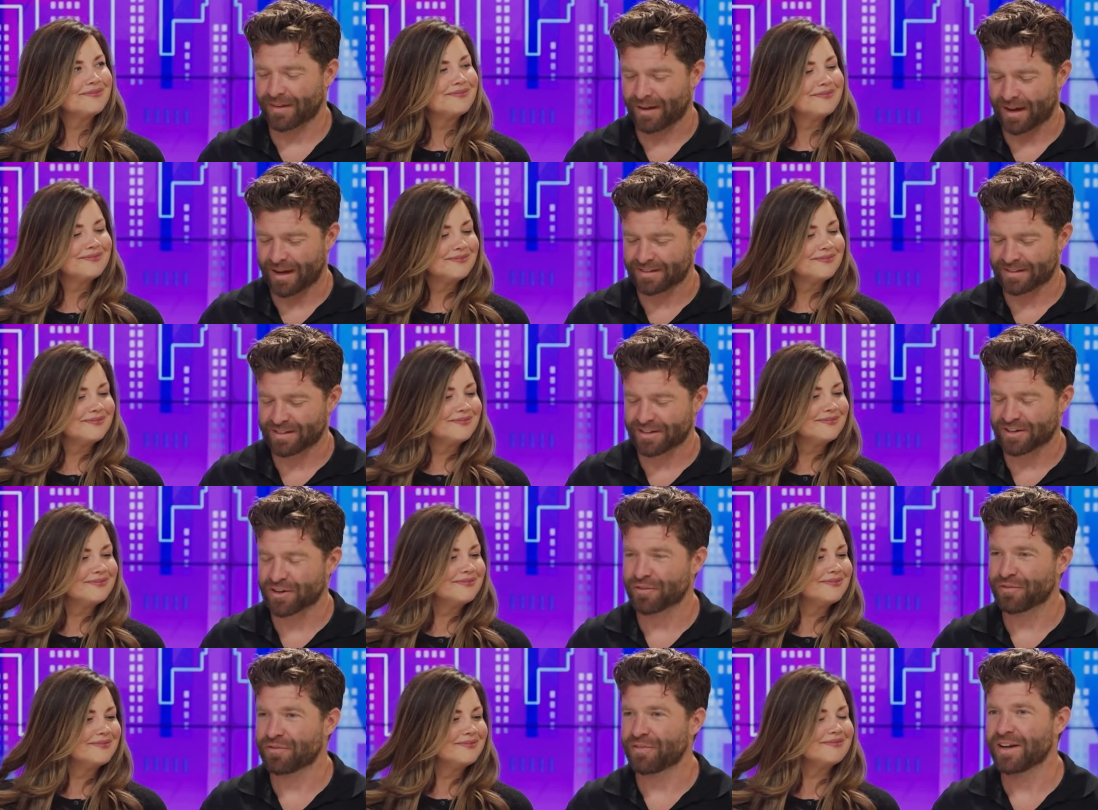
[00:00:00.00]
Speaker 1: I said
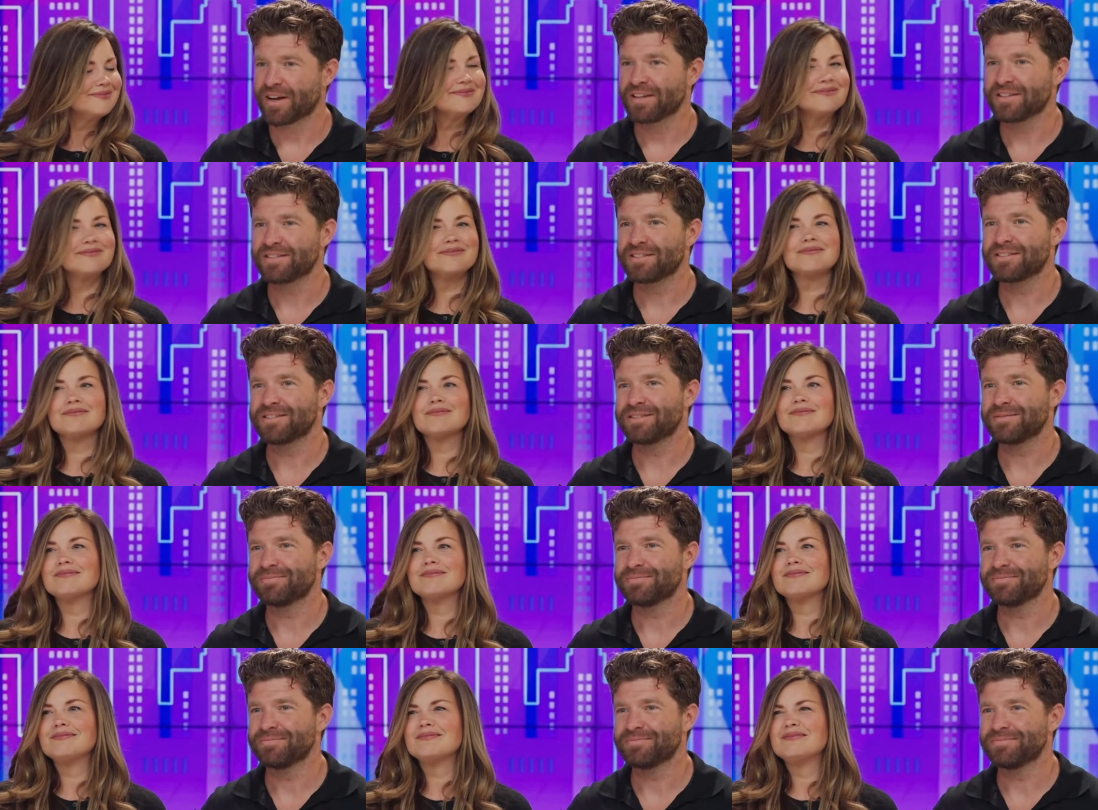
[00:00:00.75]
her face.
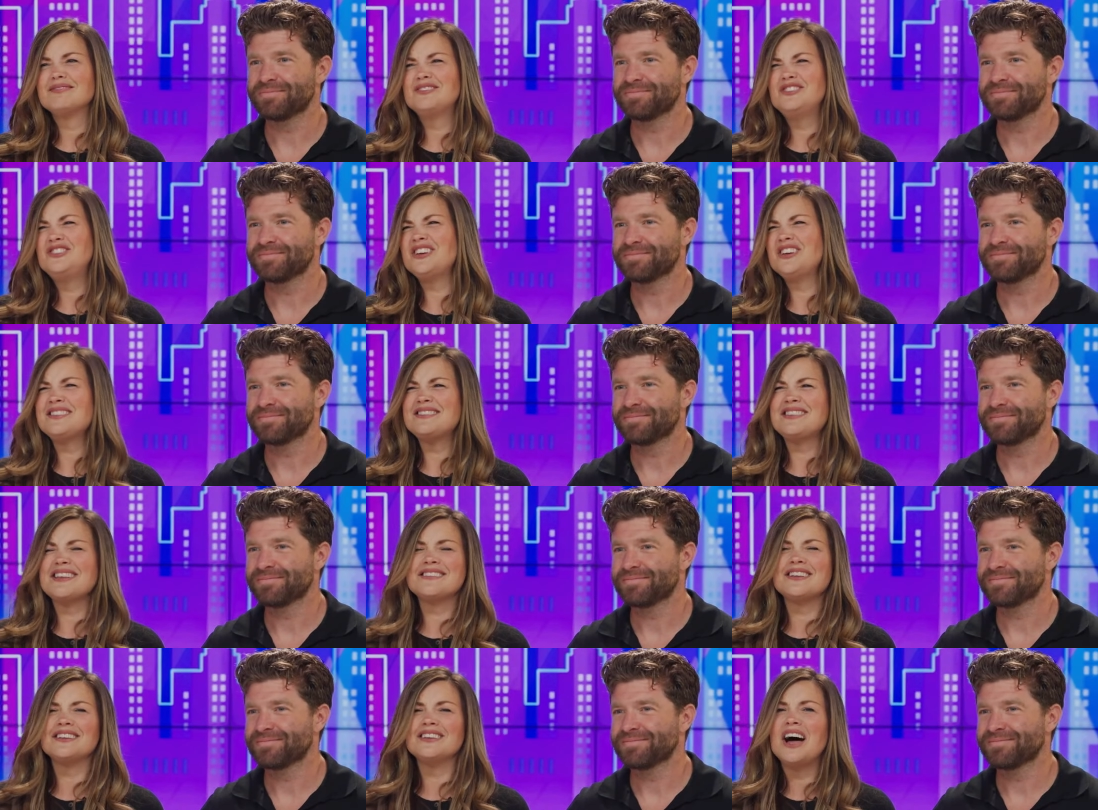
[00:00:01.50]
Speaker 2: Just
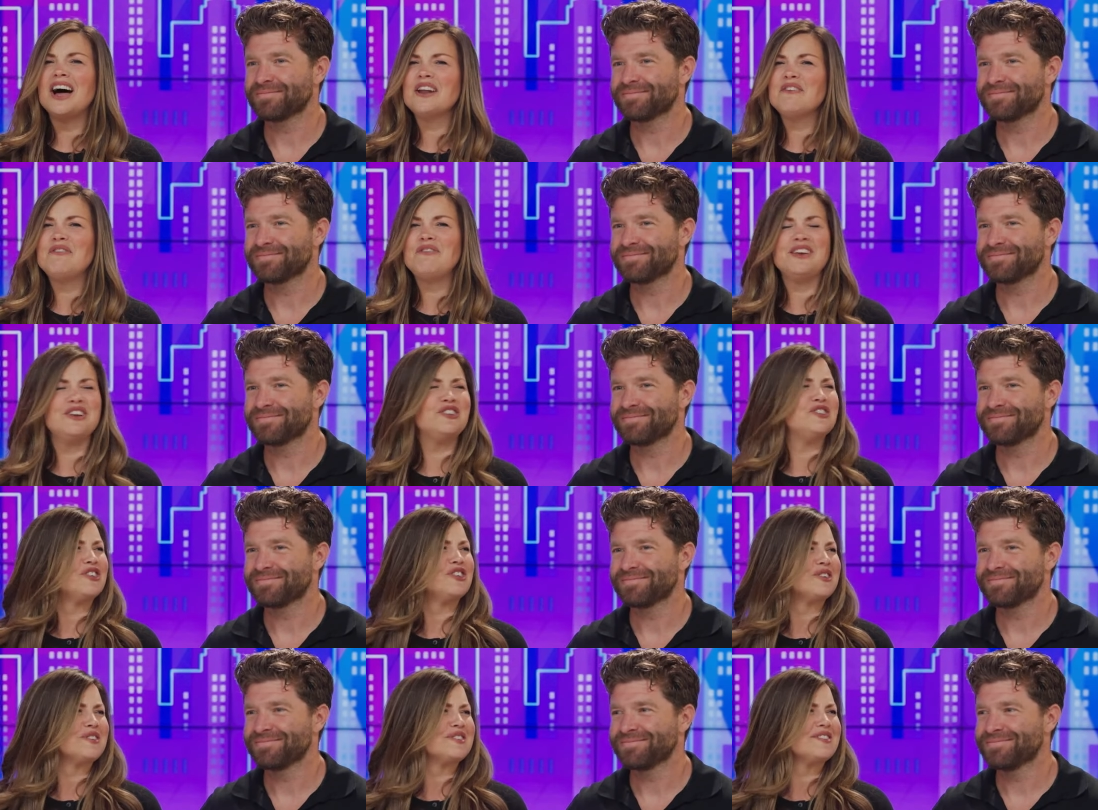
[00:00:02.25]
that's a lot of
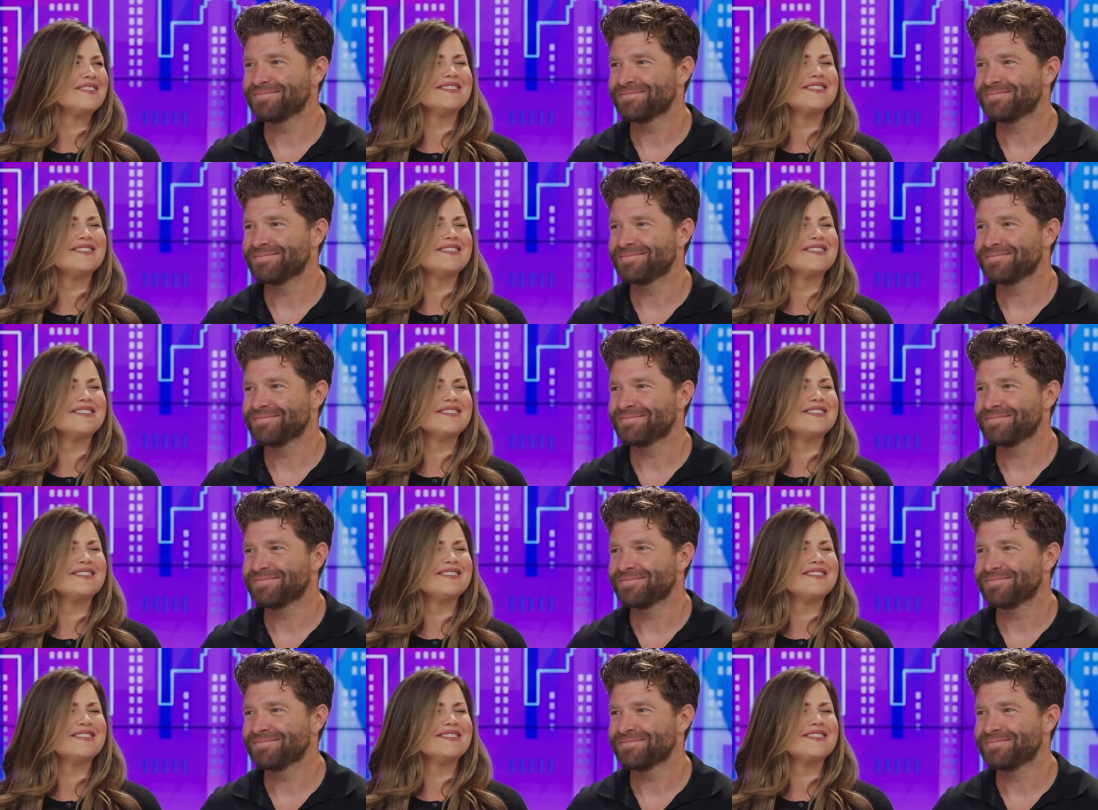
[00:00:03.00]
features.